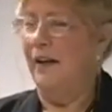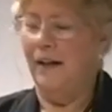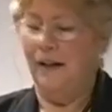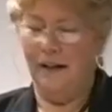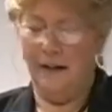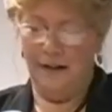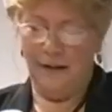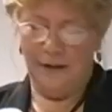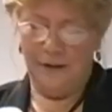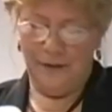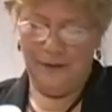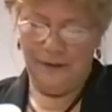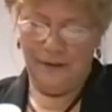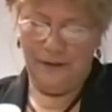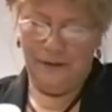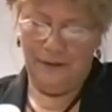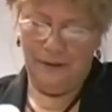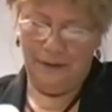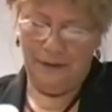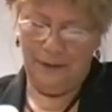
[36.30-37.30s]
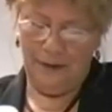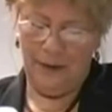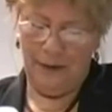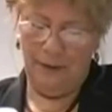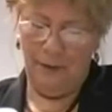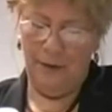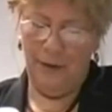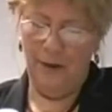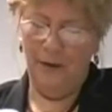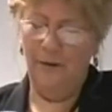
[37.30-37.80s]
and when I
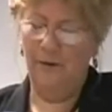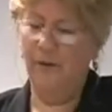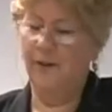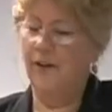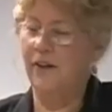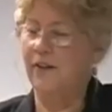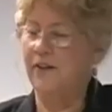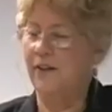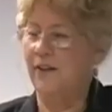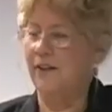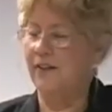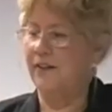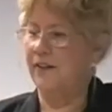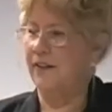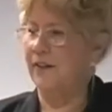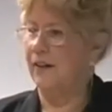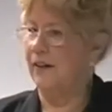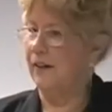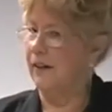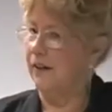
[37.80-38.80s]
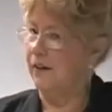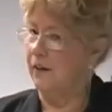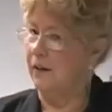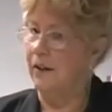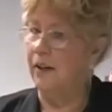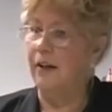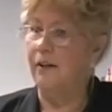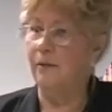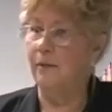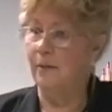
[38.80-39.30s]
went over this, I said you
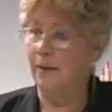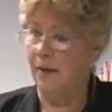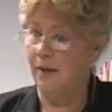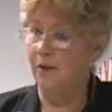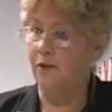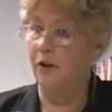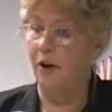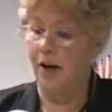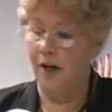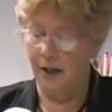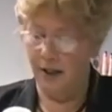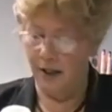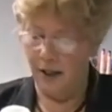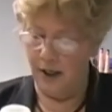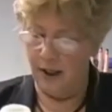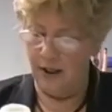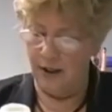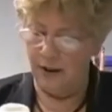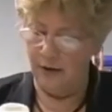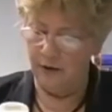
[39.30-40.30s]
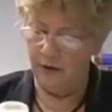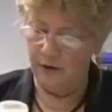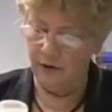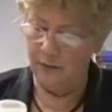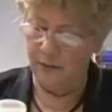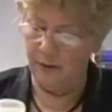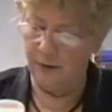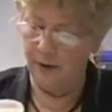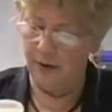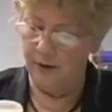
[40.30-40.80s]
can even be a trichologist
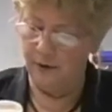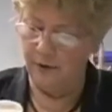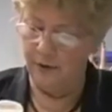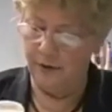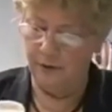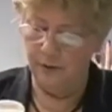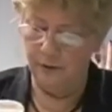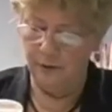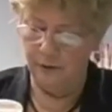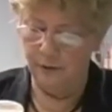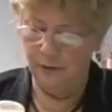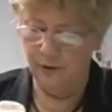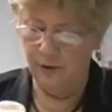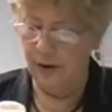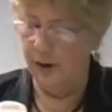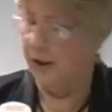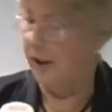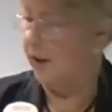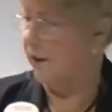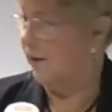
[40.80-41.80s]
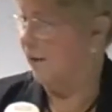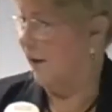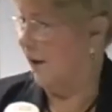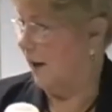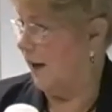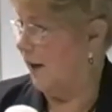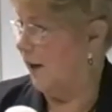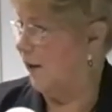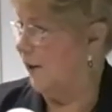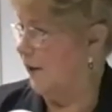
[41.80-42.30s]
because you're studying the
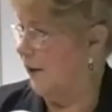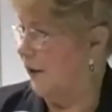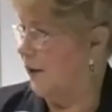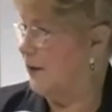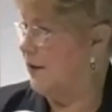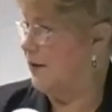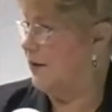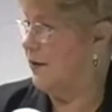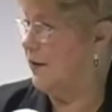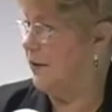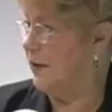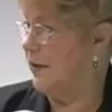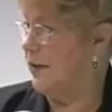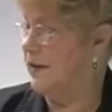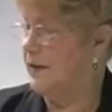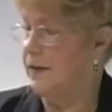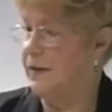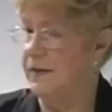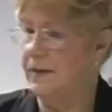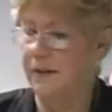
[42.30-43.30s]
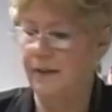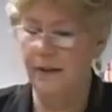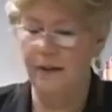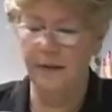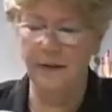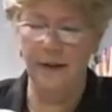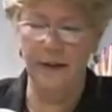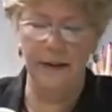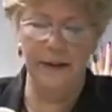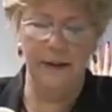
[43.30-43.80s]
hair and its diseases and all
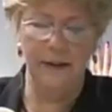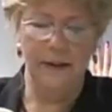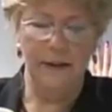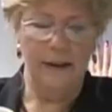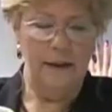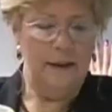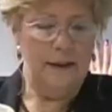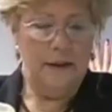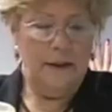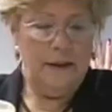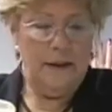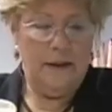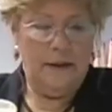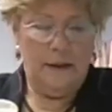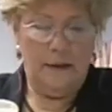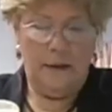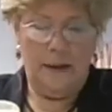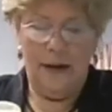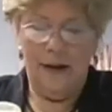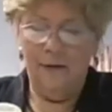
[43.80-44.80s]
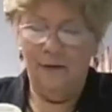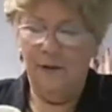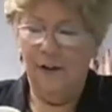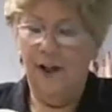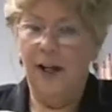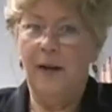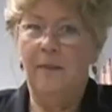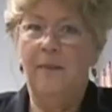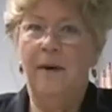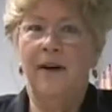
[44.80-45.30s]
that. I
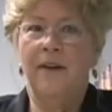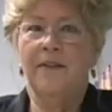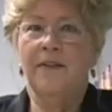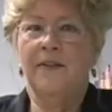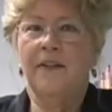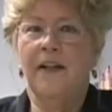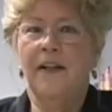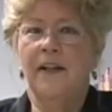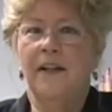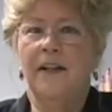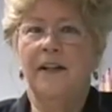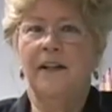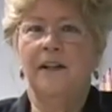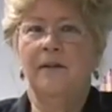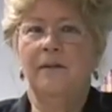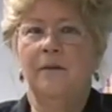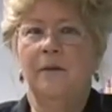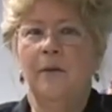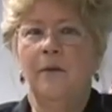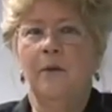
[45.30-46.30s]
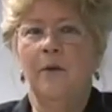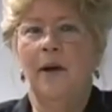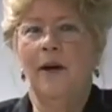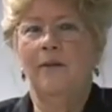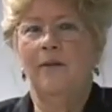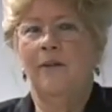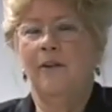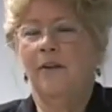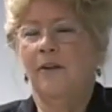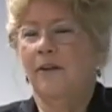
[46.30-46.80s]
forgot about saying it, and we were
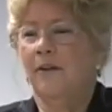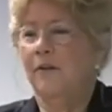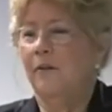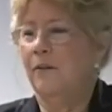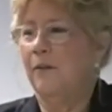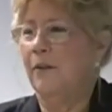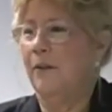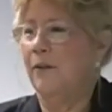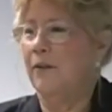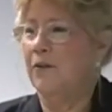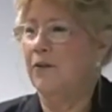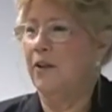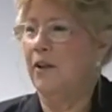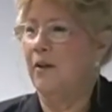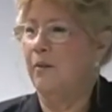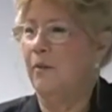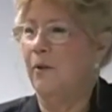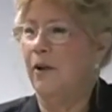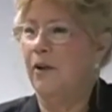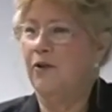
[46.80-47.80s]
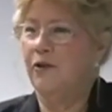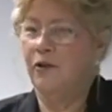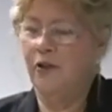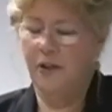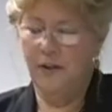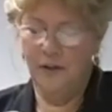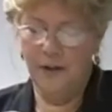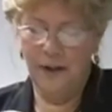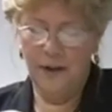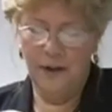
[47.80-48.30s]
having a little celebration
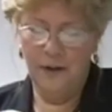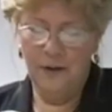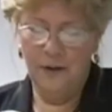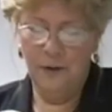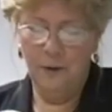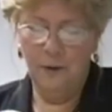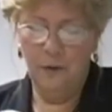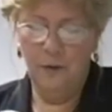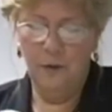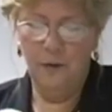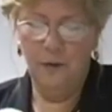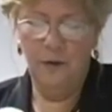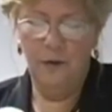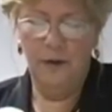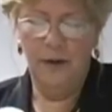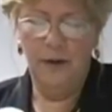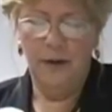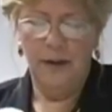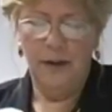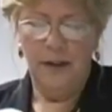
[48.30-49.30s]
at the end of the quarter, and